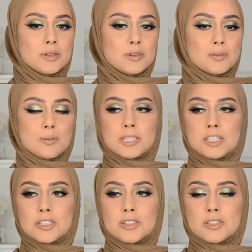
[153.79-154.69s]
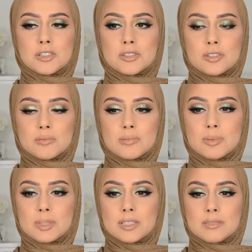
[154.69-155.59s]
which is
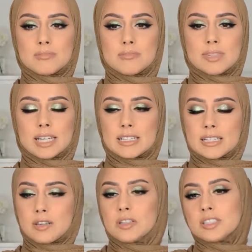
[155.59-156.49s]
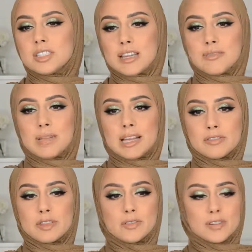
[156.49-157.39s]
maybe like on the same
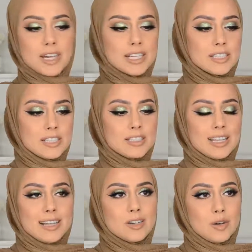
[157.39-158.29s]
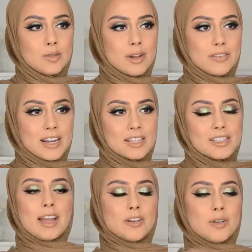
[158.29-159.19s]
level of crazy like all my friends
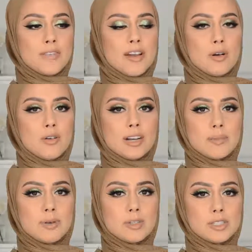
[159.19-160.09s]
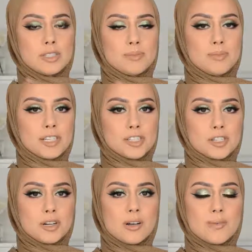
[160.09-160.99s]
and I don't know if I already posted the
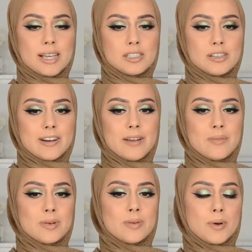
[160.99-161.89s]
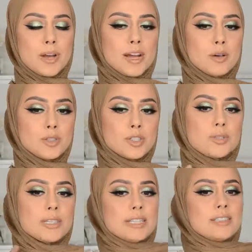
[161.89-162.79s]
picture on my Instagram but what I also
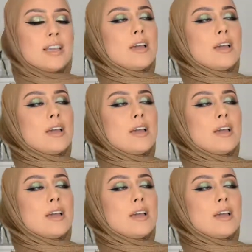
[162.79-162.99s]
did